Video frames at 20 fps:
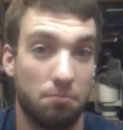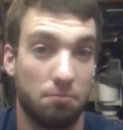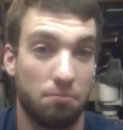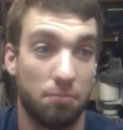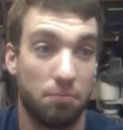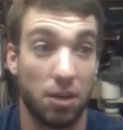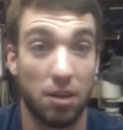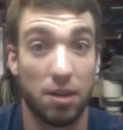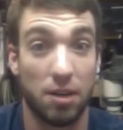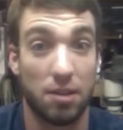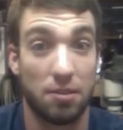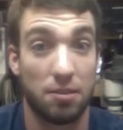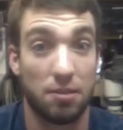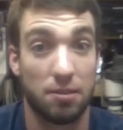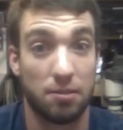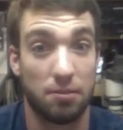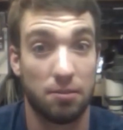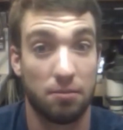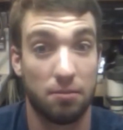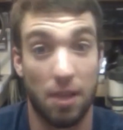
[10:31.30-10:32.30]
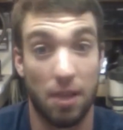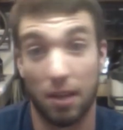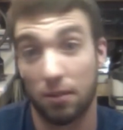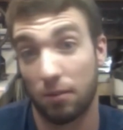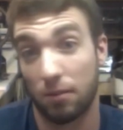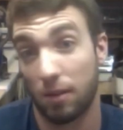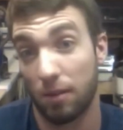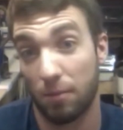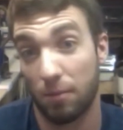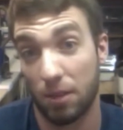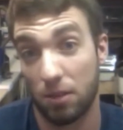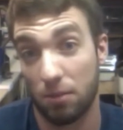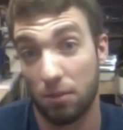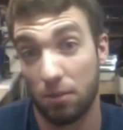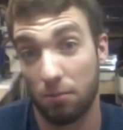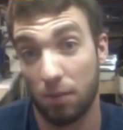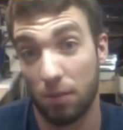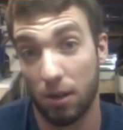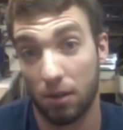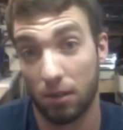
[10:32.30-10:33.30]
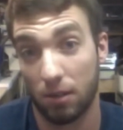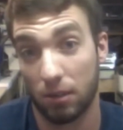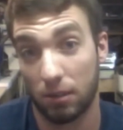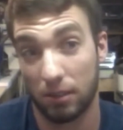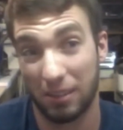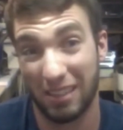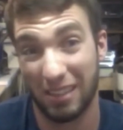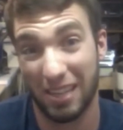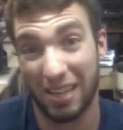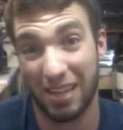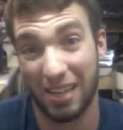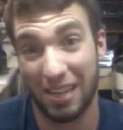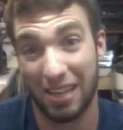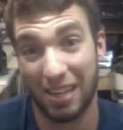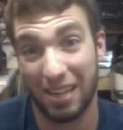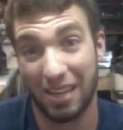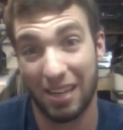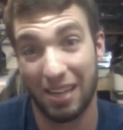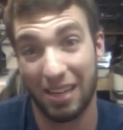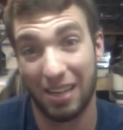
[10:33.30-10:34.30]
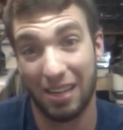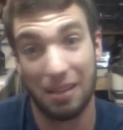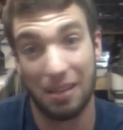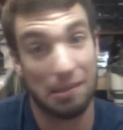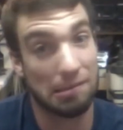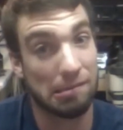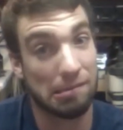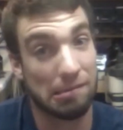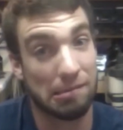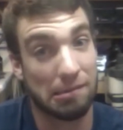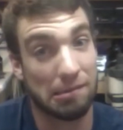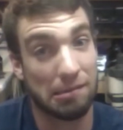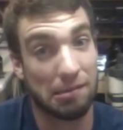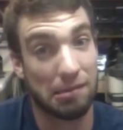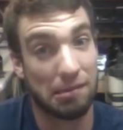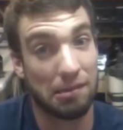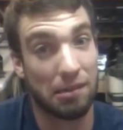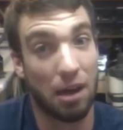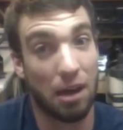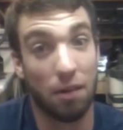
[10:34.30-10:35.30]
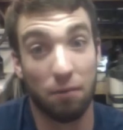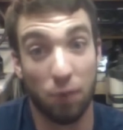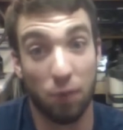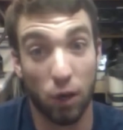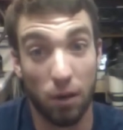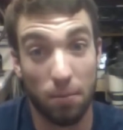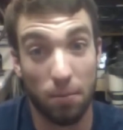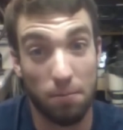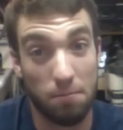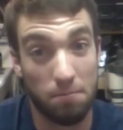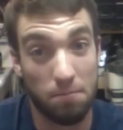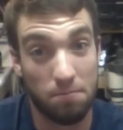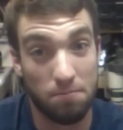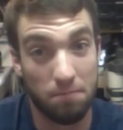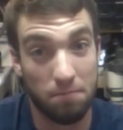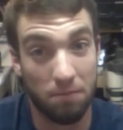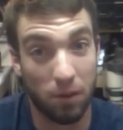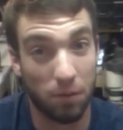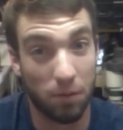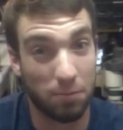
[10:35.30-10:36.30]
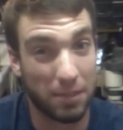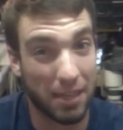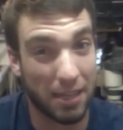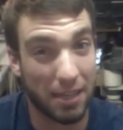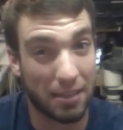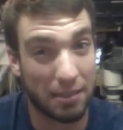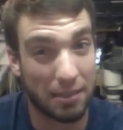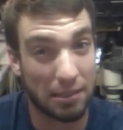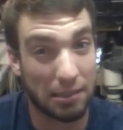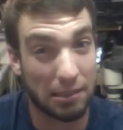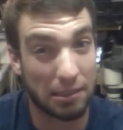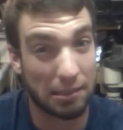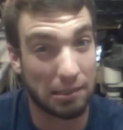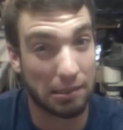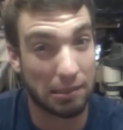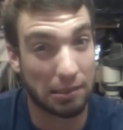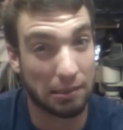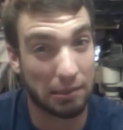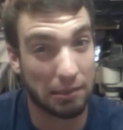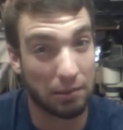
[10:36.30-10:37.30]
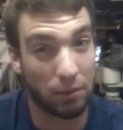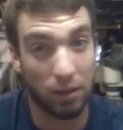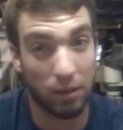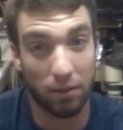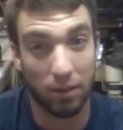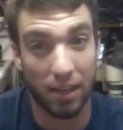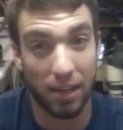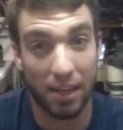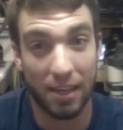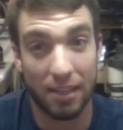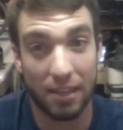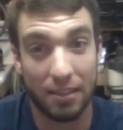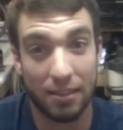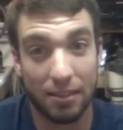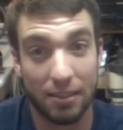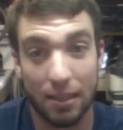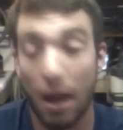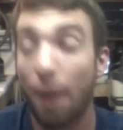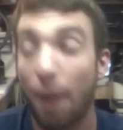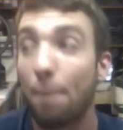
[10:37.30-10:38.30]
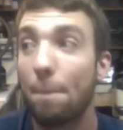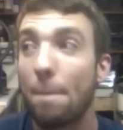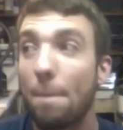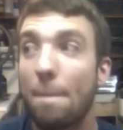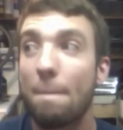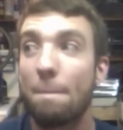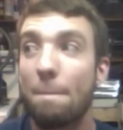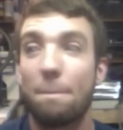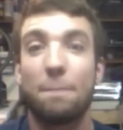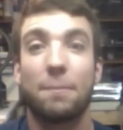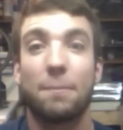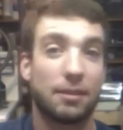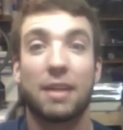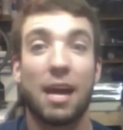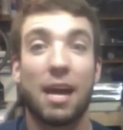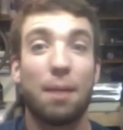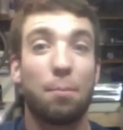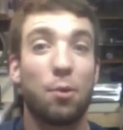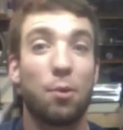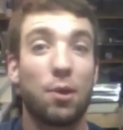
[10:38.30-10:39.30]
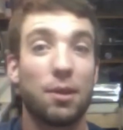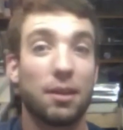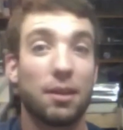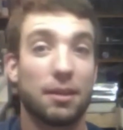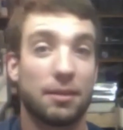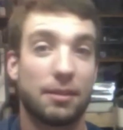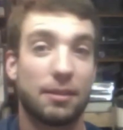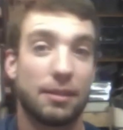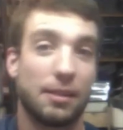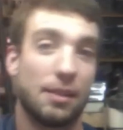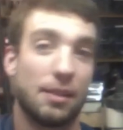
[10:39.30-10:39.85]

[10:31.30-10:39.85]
periods, exclamation marks, a verb tense, whatever that is. It's kind of pointless